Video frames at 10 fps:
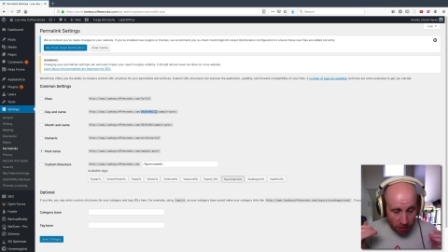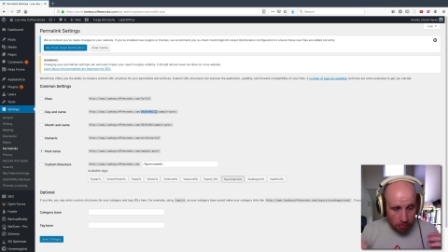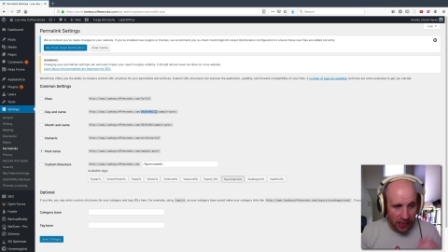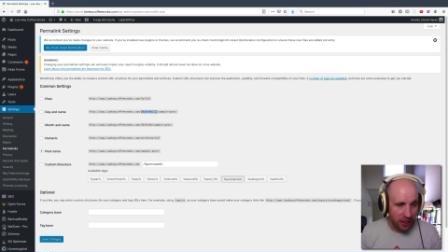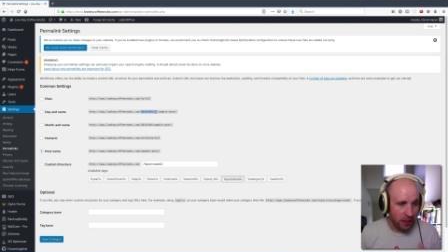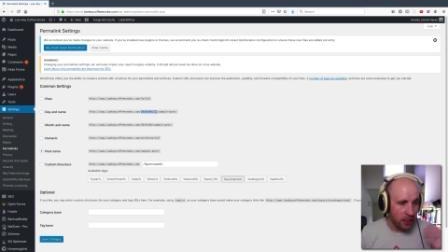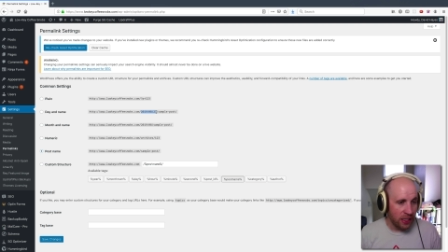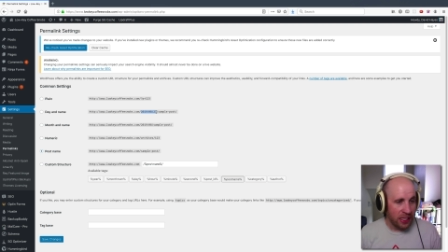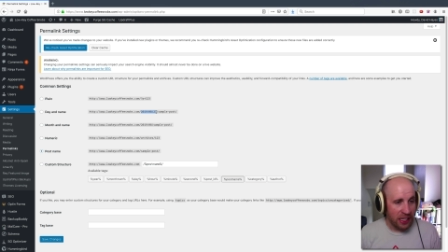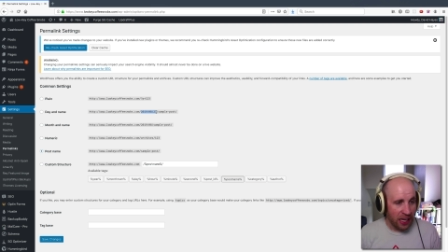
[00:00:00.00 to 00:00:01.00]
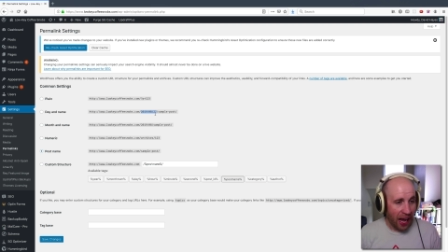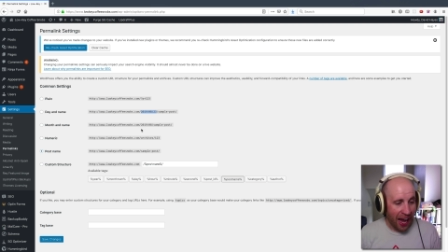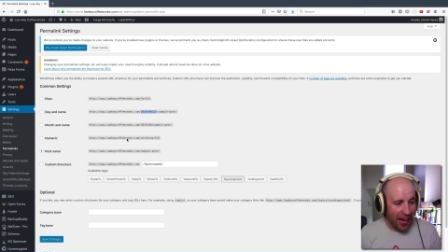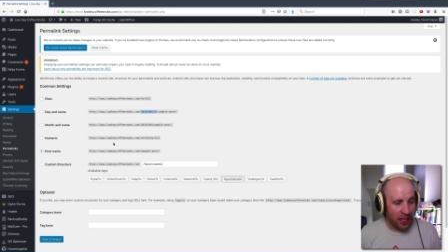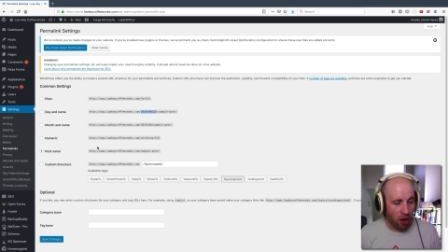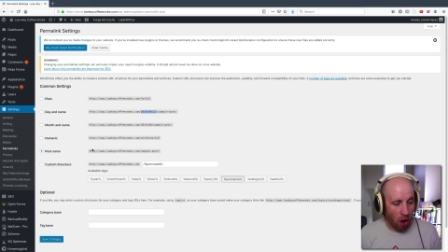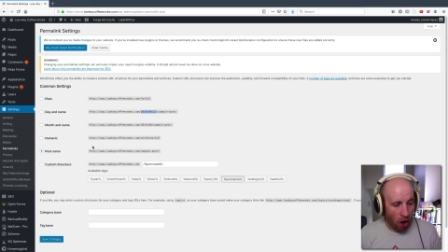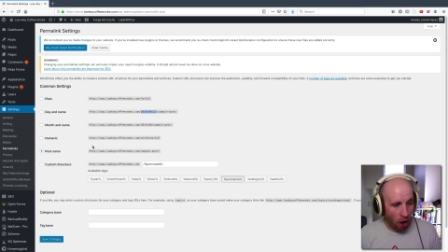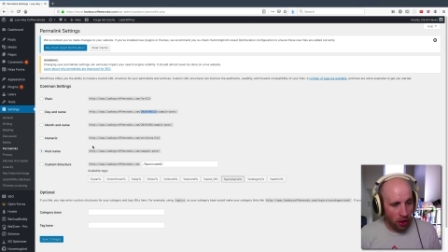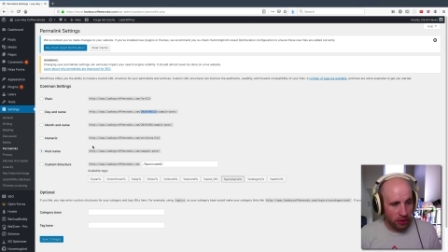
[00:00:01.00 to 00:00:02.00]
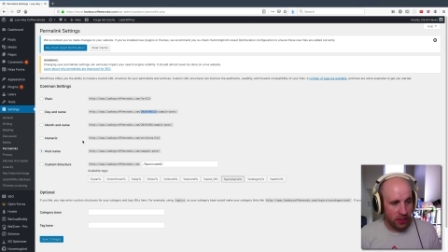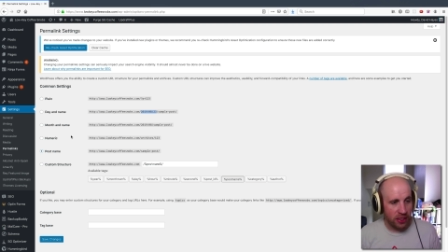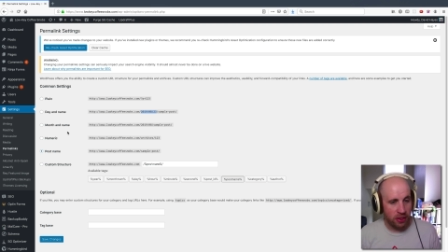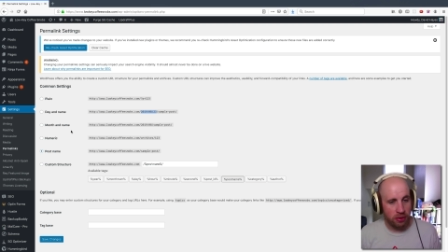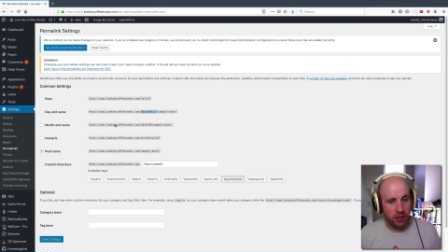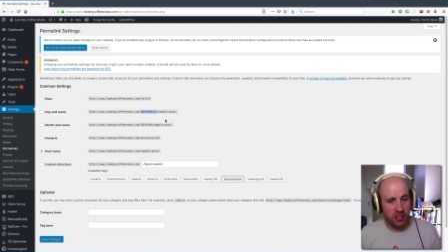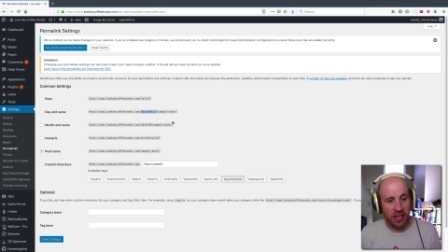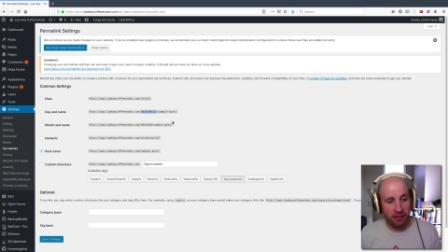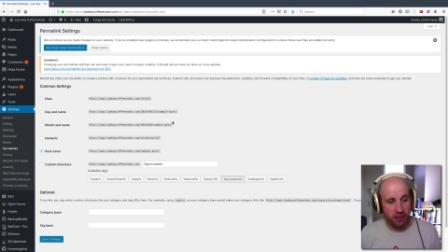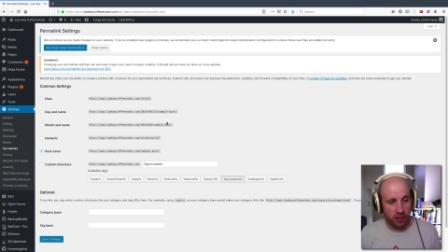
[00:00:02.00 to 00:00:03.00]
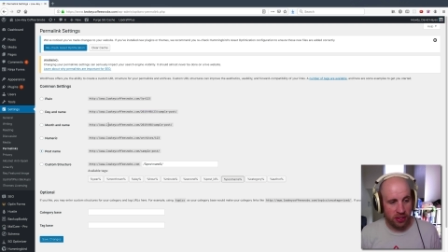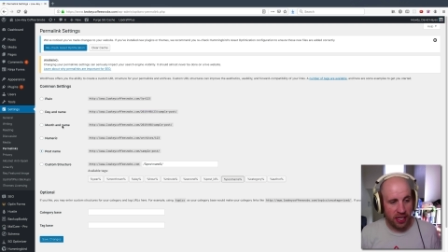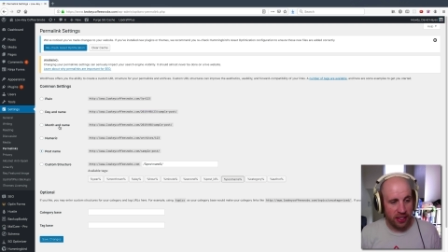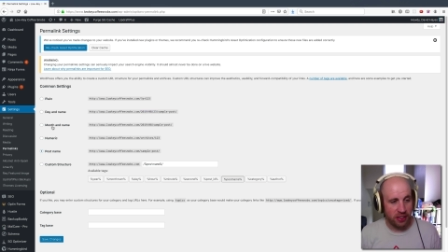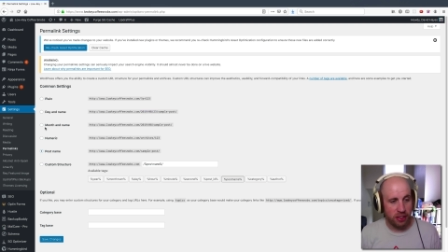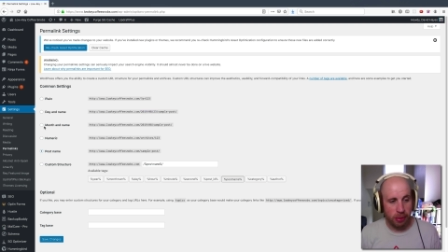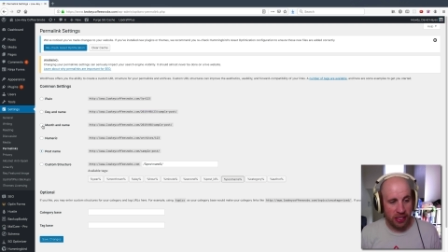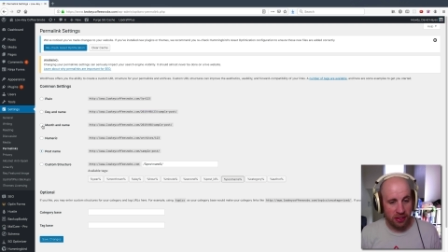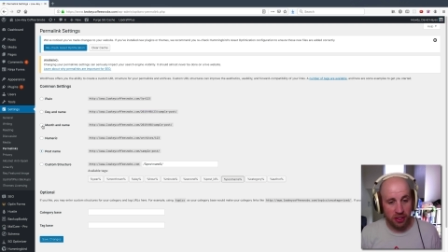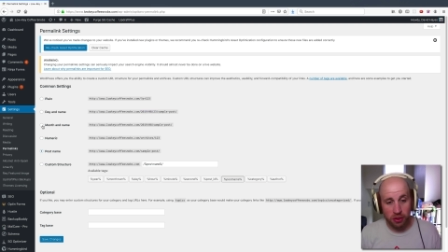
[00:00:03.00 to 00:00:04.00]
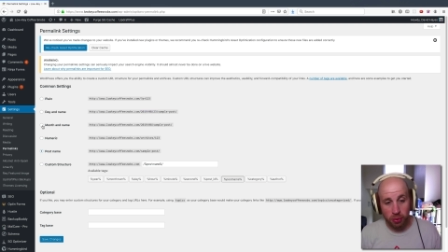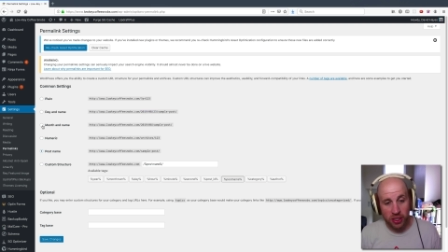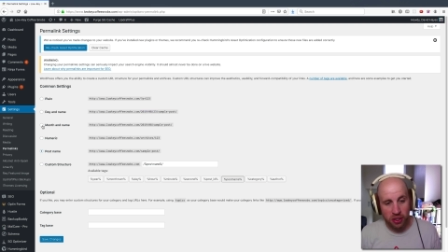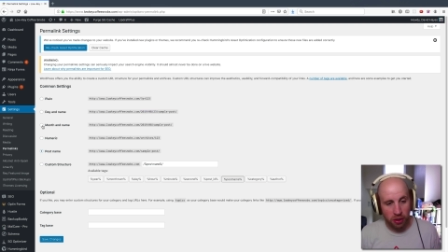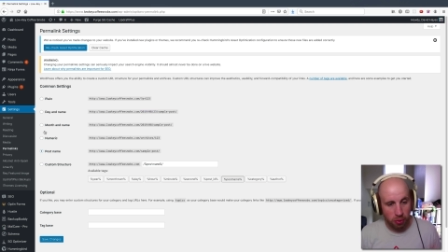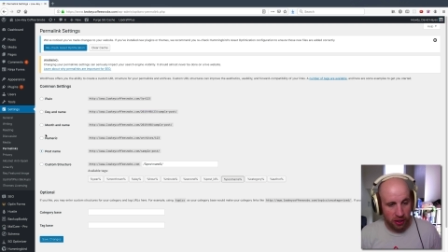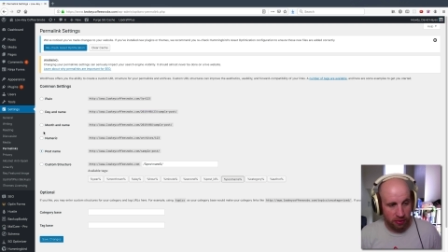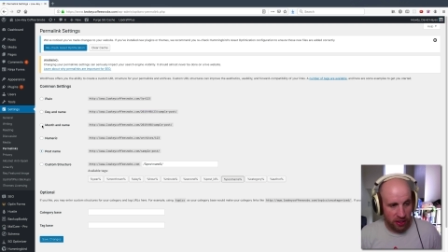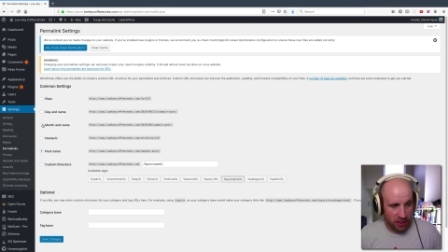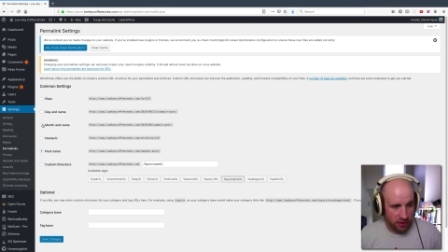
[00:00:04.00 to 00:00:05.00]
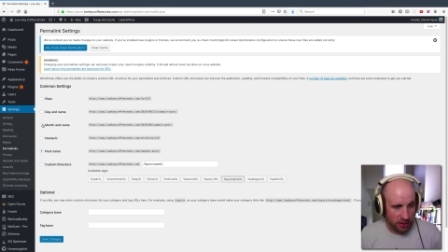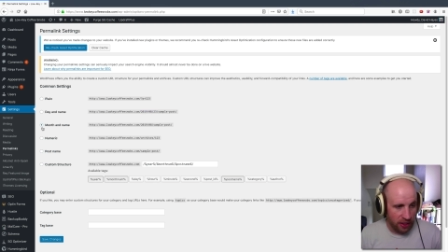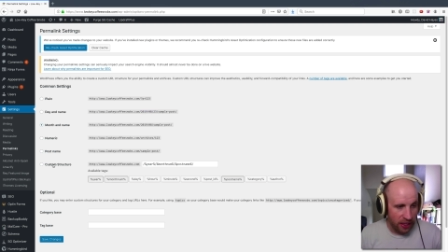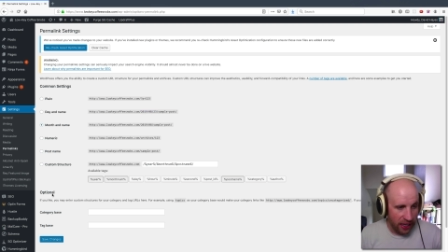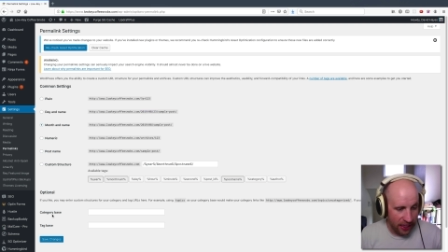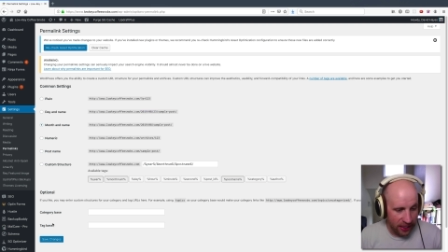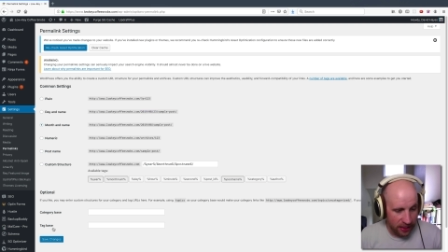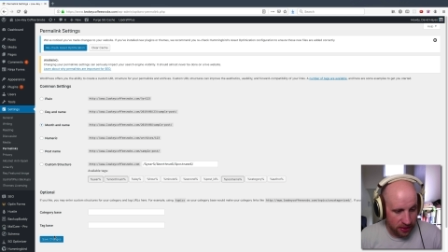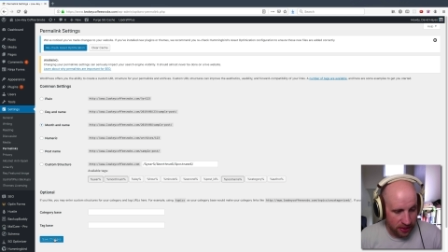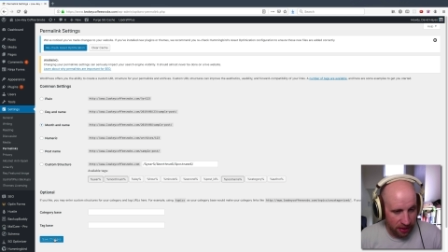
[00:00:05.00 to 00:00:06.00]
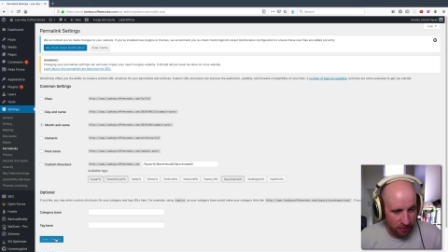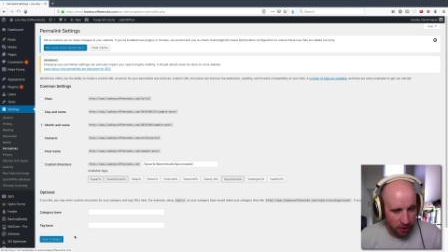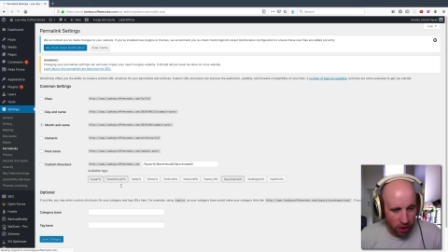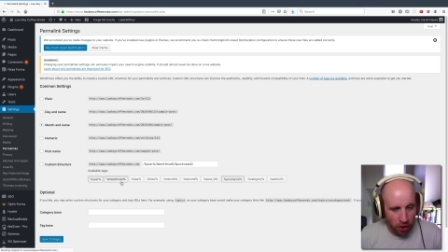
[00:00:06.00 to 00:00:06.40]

But uh, all you need to do to save your settings is basically switch to one of these and hit save.